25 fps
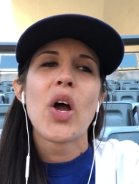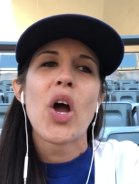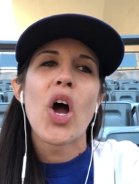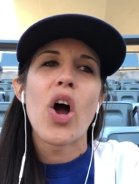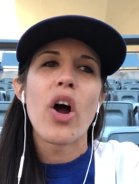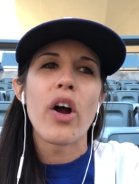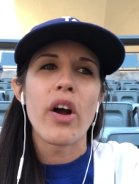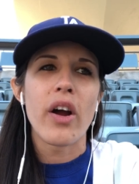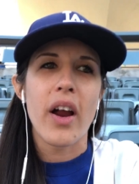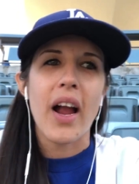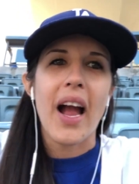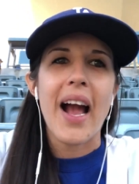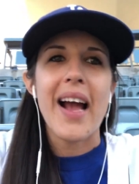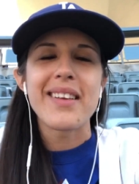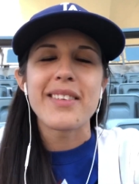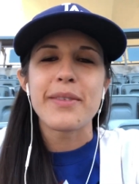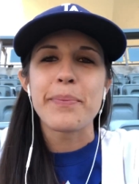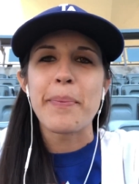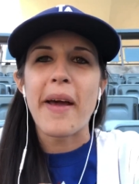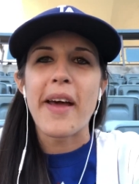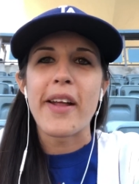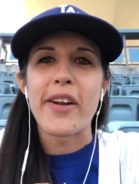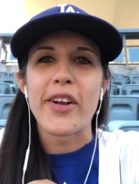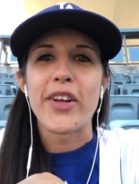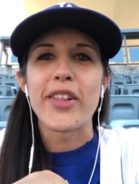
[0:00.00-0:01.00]
our guy's
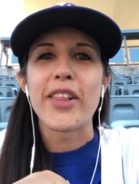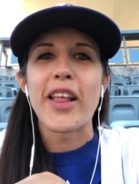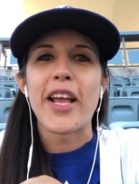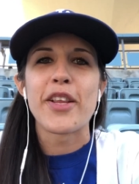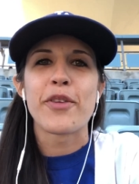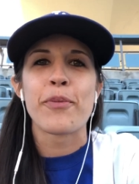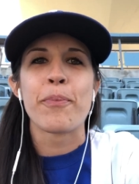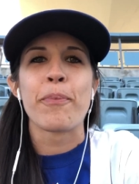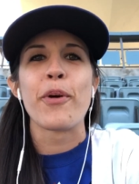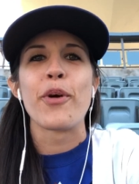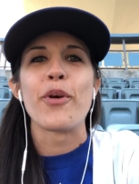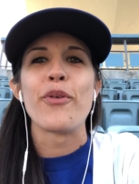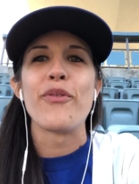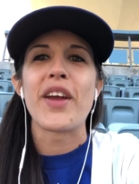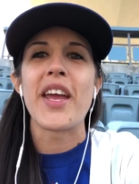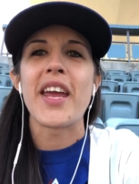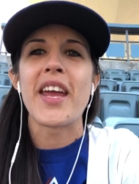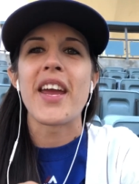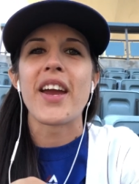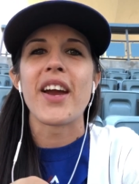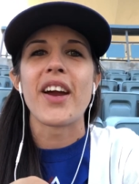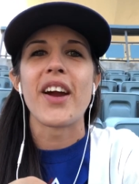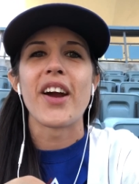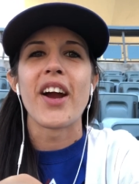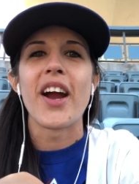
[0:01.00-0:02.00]
better, let's prove it
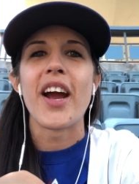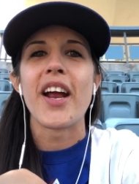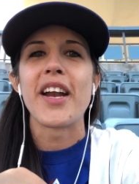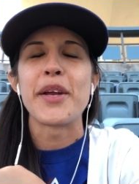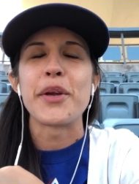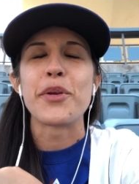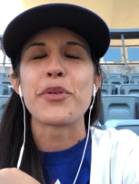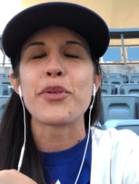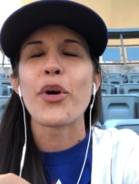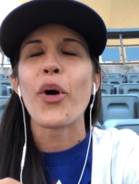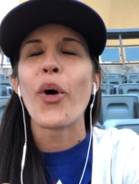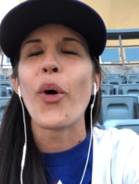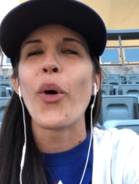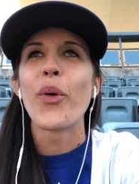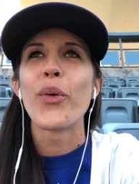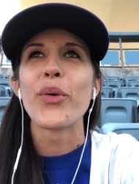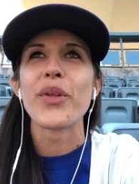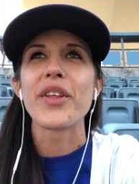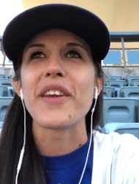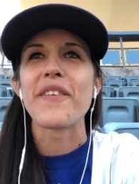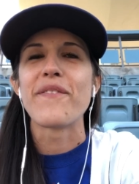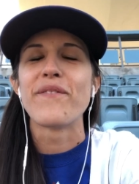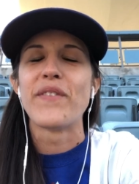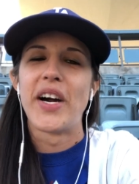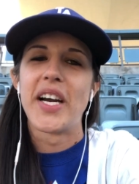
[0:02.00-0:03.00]
here. And he
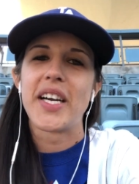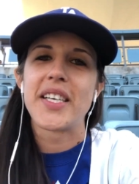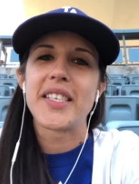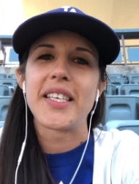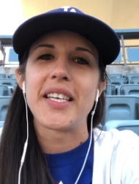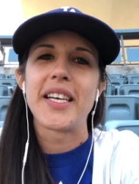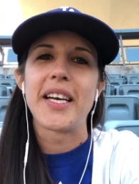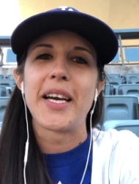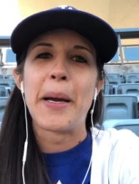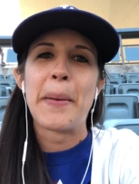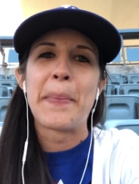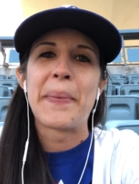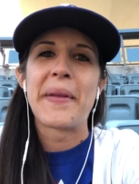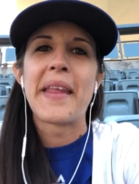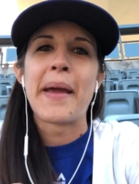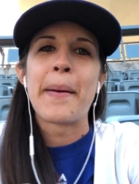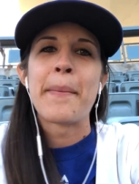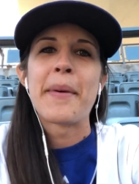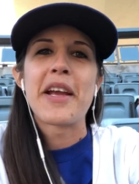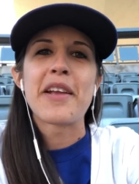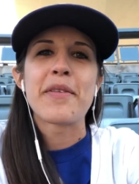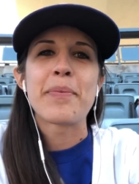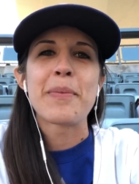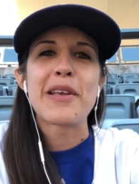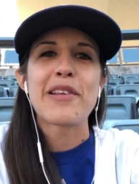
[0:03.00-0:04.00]
totally fucked it up. And that
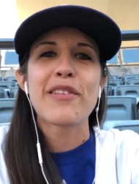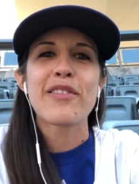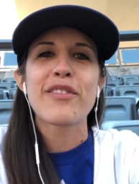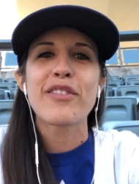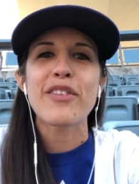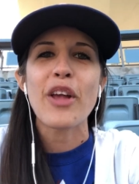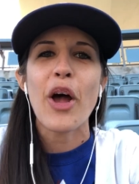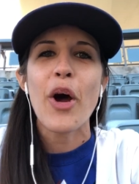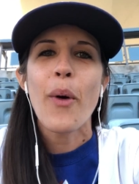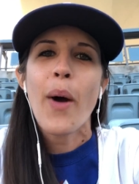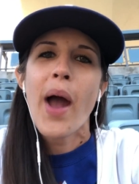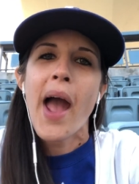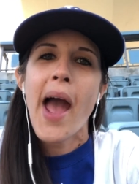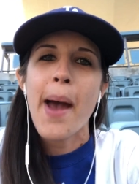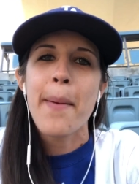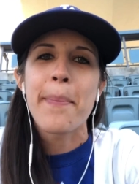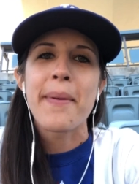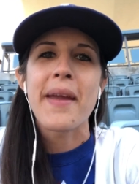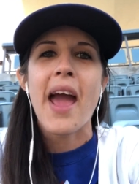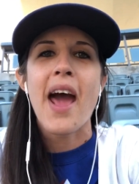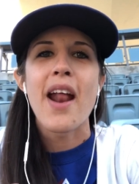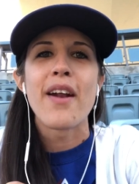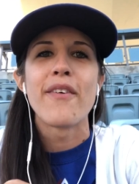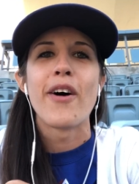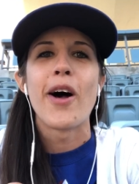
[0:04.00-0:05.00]
makes me so
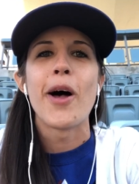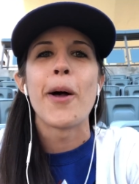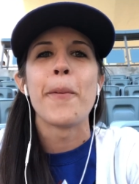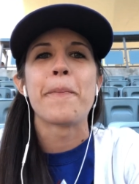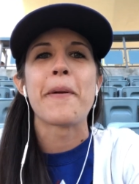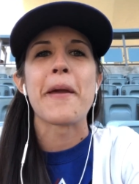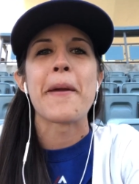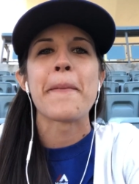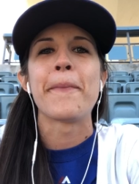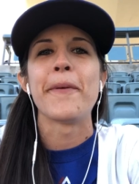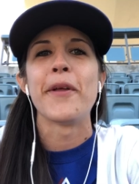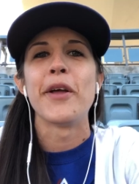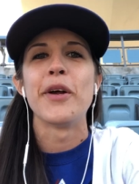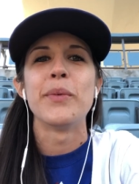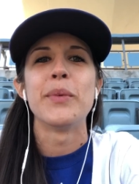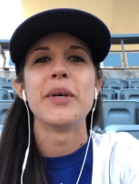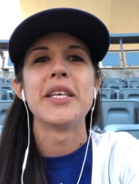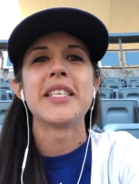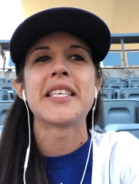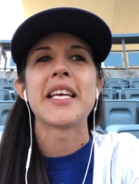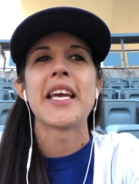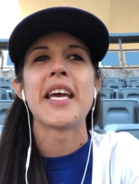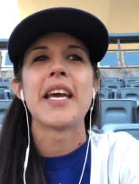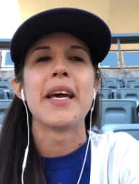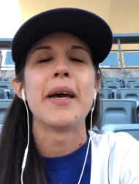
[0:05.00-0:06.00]
happy out of all people it
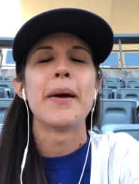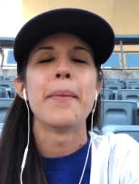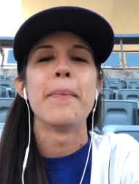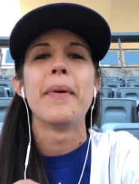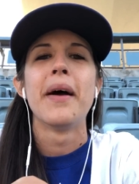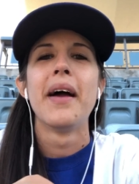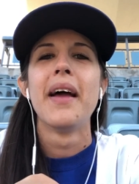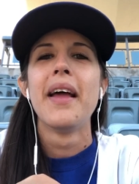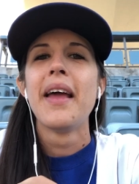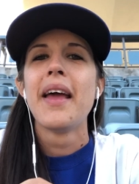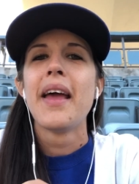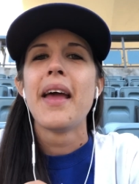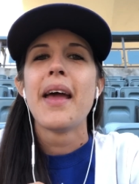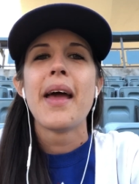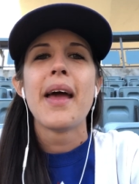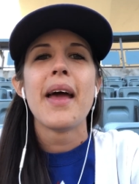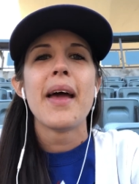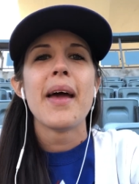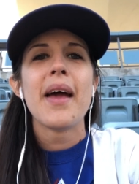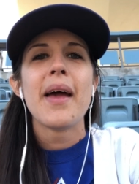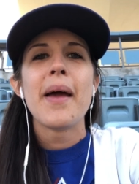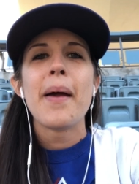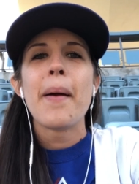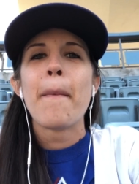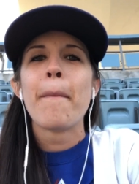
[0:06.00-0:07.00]
was him.
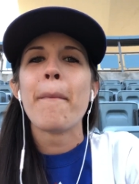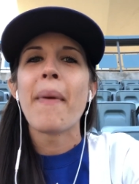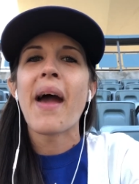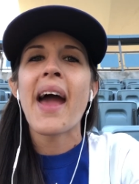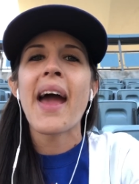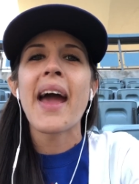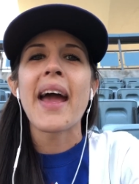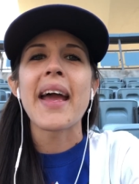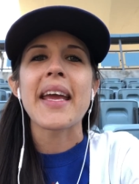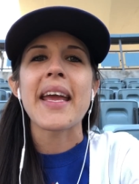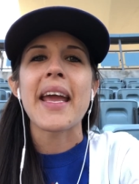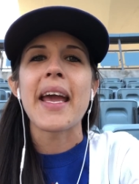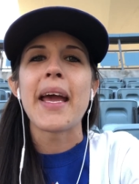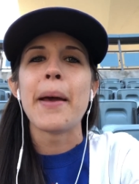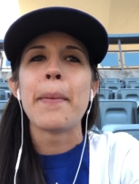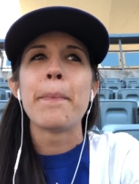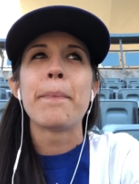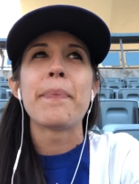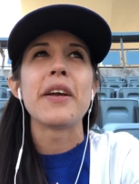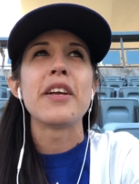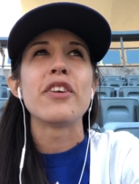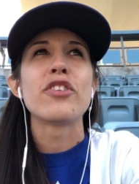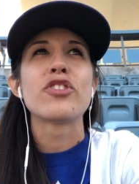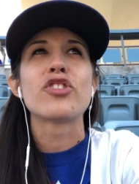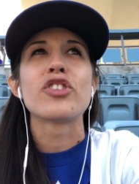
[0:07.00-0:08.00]
Matt Kemp
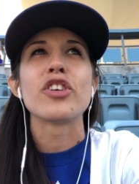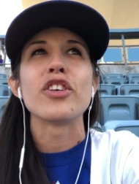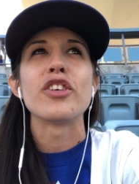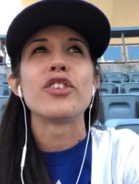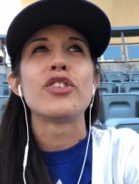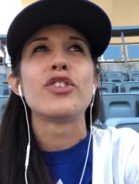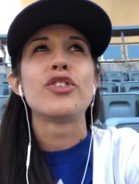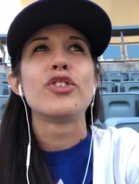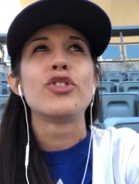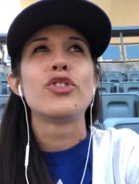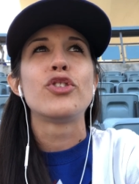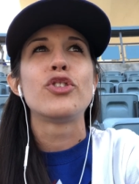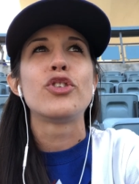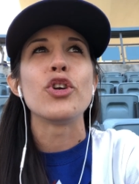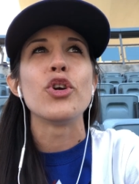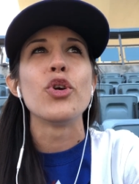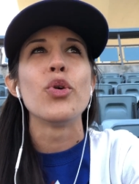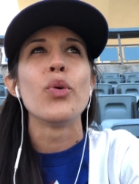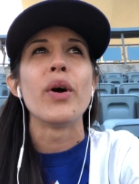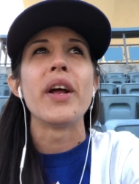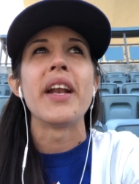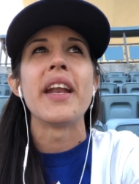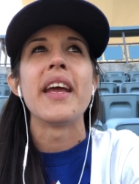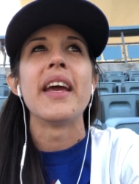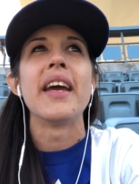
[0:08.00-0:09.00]
is just
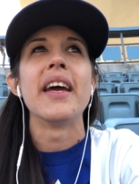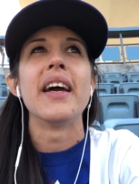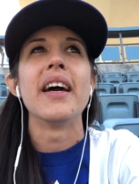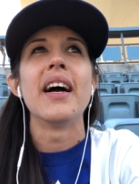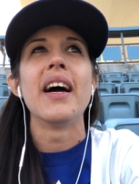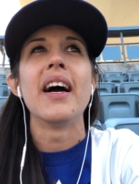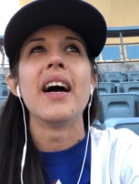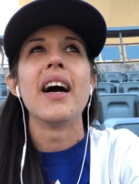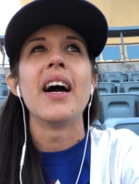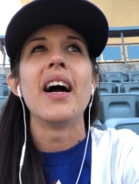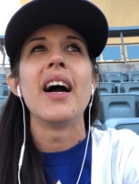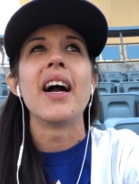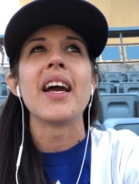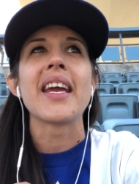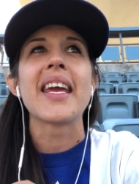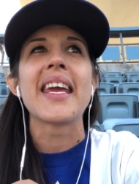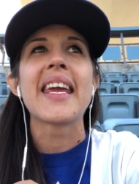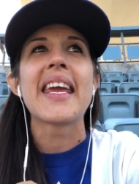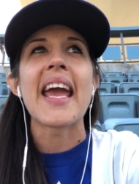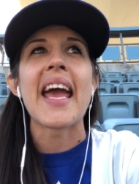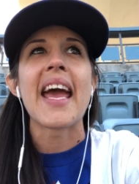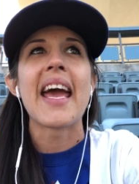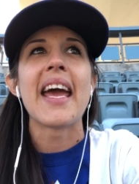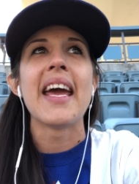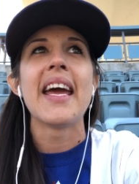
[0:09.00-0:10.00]
doing it
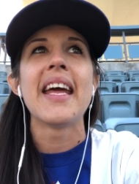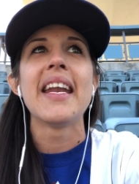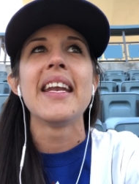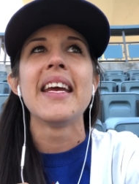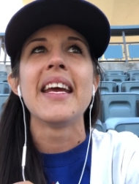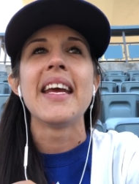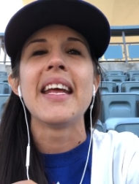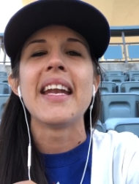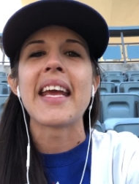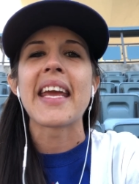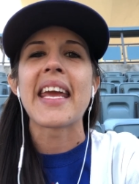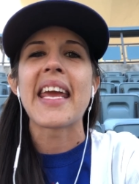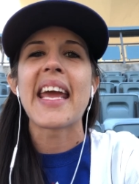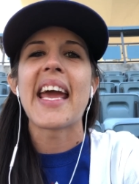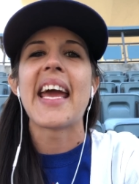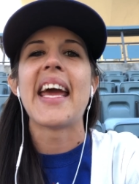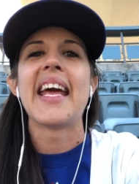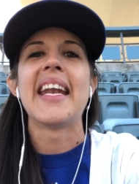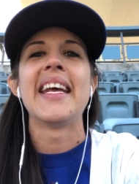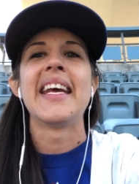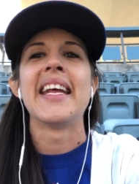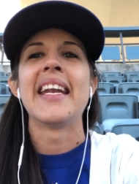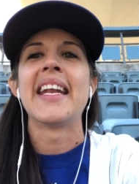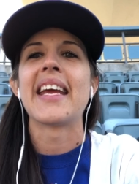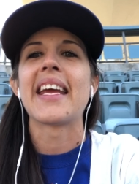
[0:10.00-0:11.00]
again and
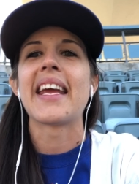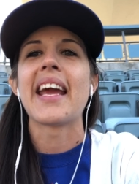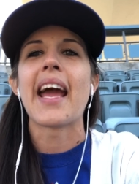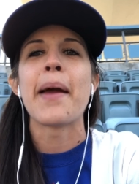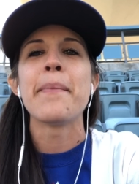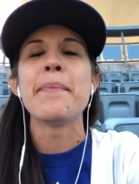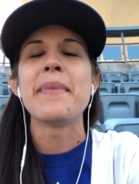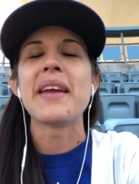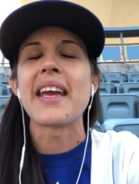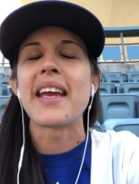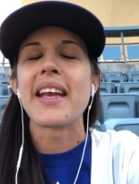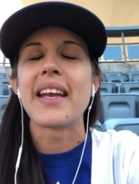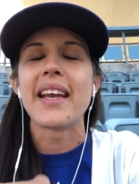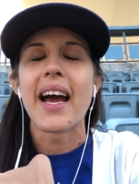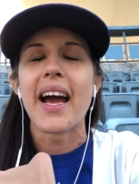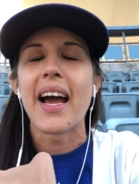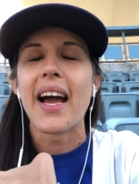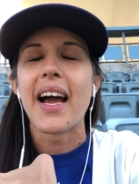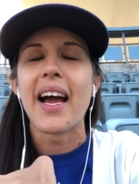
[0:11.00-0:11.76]
again. And again. I mean,